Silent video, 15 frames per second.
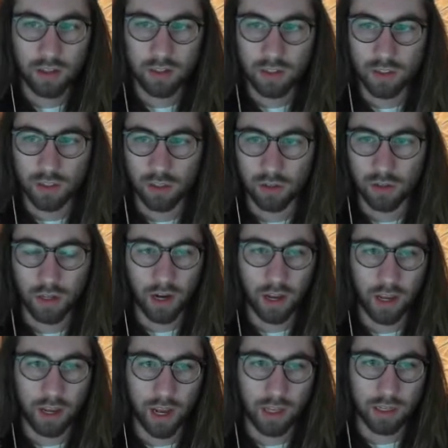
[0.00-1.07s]
So, and
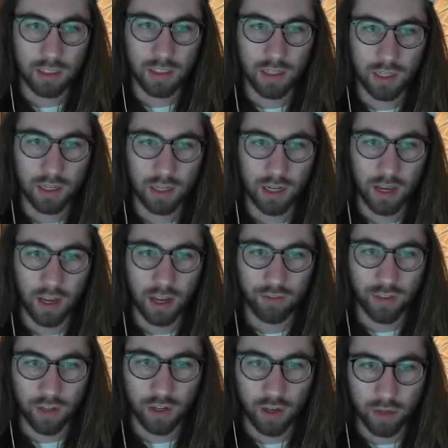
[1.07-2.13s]
I did have
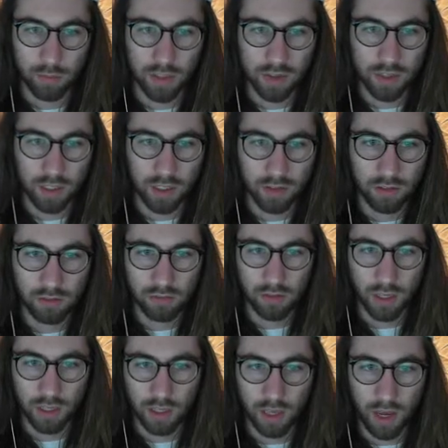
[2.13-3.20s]
the document saying,
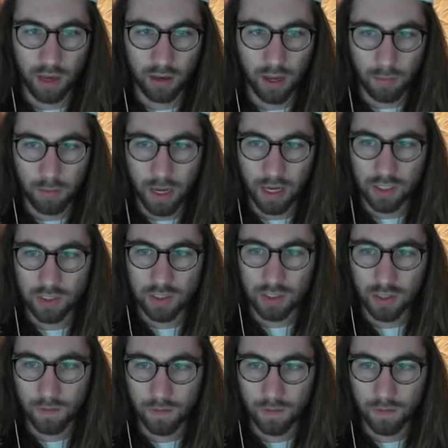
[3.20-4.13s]
like, yeah, I passed.